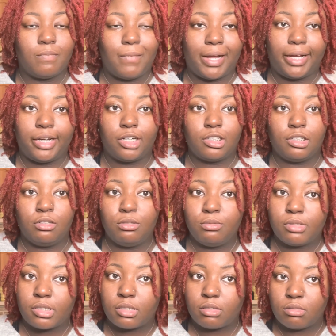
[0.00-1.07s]
my hair
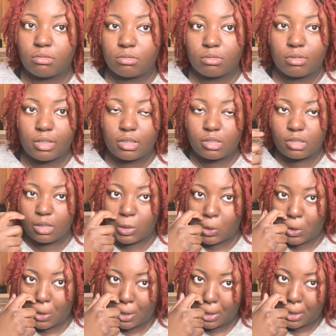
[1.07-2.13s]
loose. And so
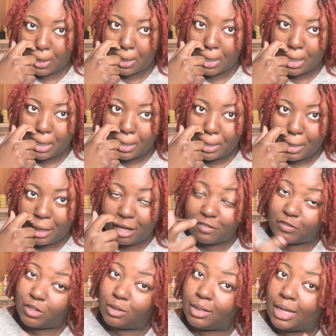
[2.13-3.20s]
I
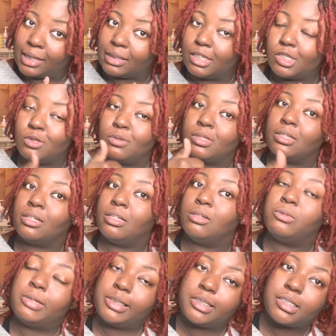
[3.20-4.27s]
felt like this was a
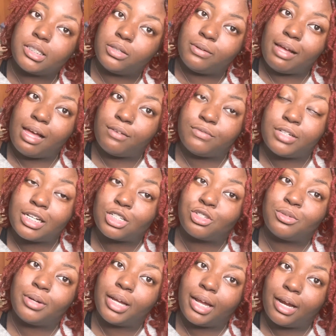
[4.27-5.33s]
good way to still have
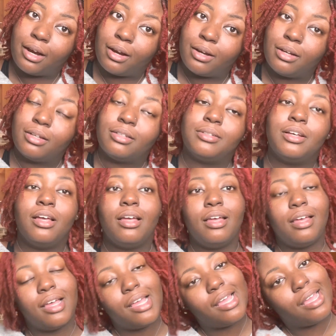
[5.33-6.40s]
natural hair.
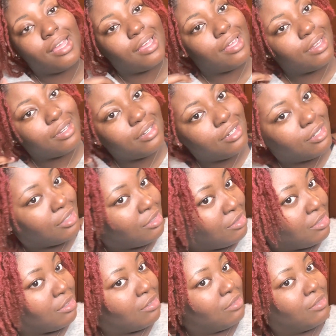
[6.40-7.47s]
And you
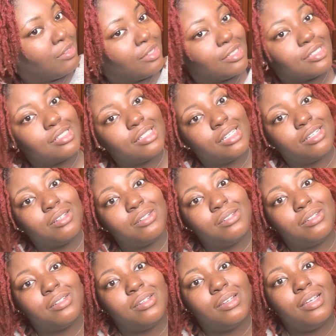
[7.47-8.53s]
know,
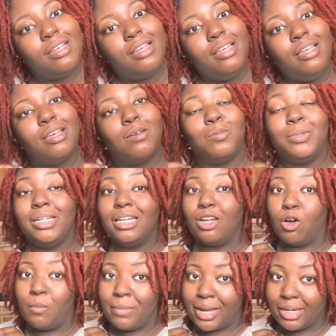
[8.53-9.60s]
it'll be
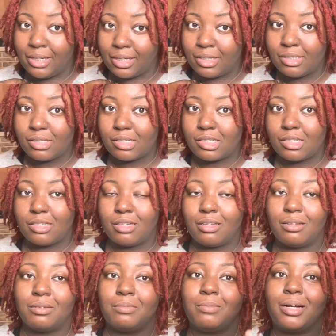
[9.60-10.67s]
low maintenance,
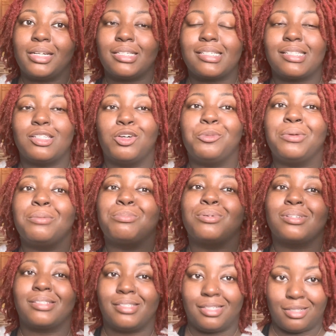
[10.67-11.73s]
but it still be
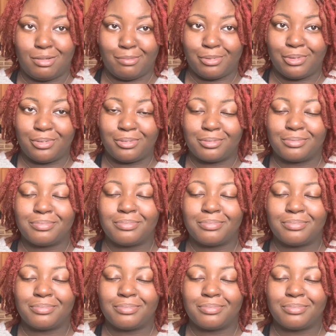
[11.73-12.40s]
presentable.